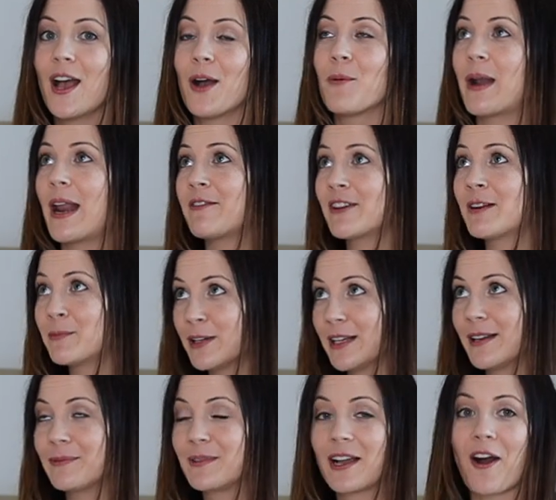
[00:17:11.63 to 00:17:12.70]
Whenever I'm
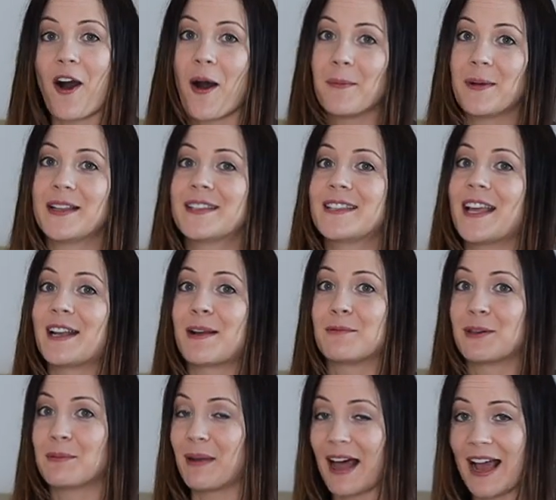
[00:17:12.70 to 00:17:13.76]
reading the comments and I'm
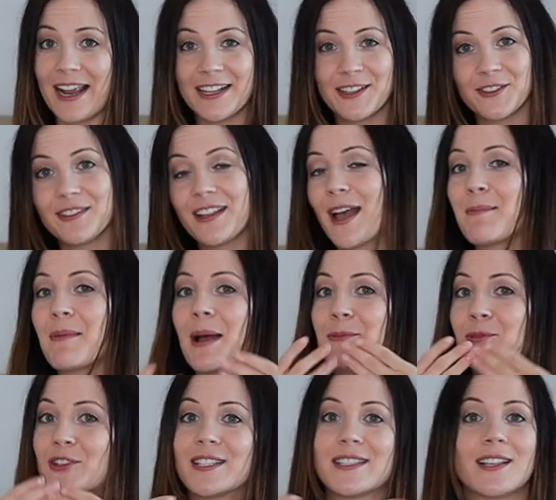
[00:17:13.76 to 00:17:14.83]
replying to them, I'm
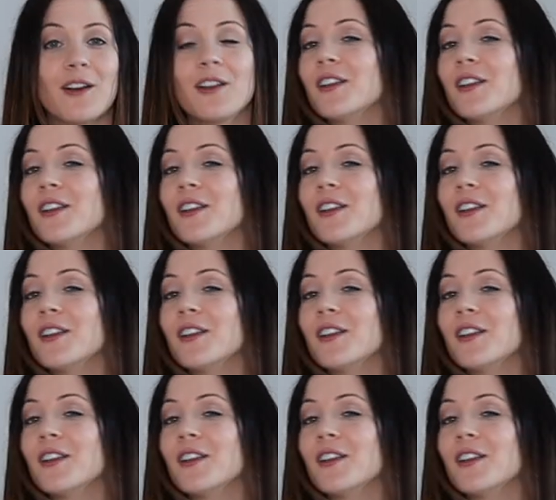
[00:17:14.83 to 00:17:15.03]
just,